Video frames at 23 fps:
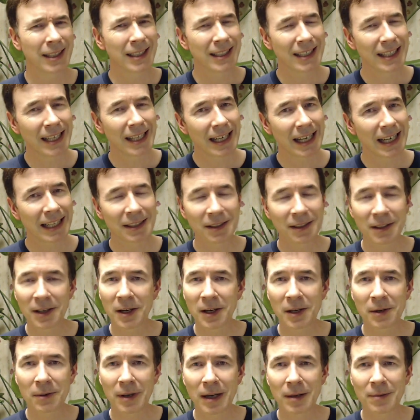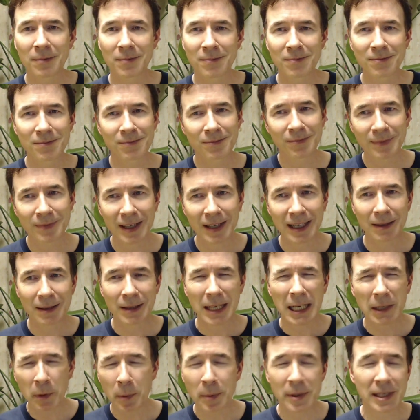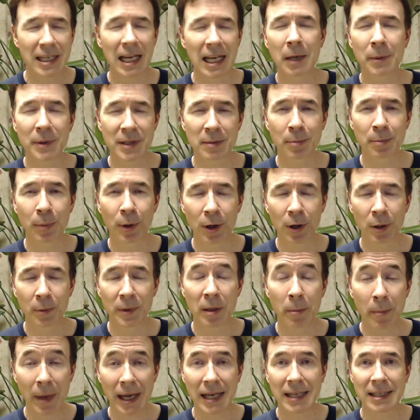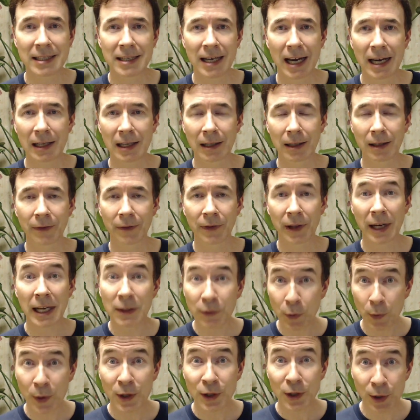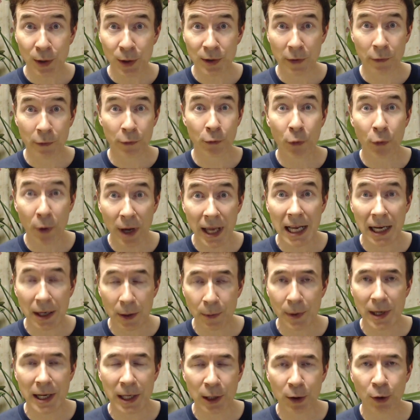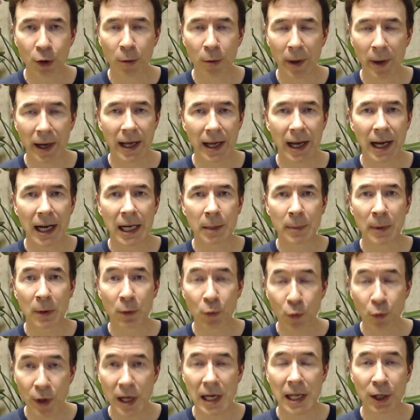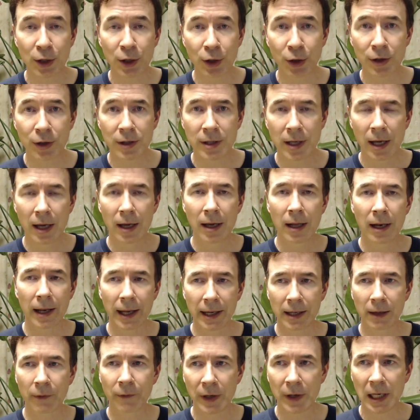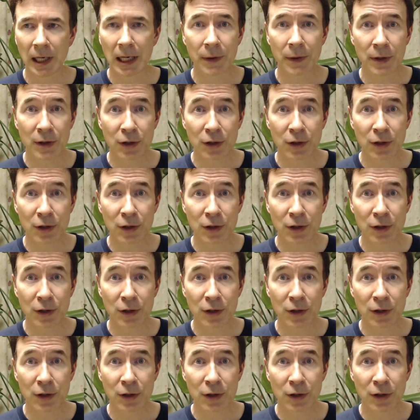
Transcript: yeah, I don't know. I'm... I'm kind of up and down with Spawn, with the main title. The last few issues have really, really caught my eye. It's been really good. Like, I felt like the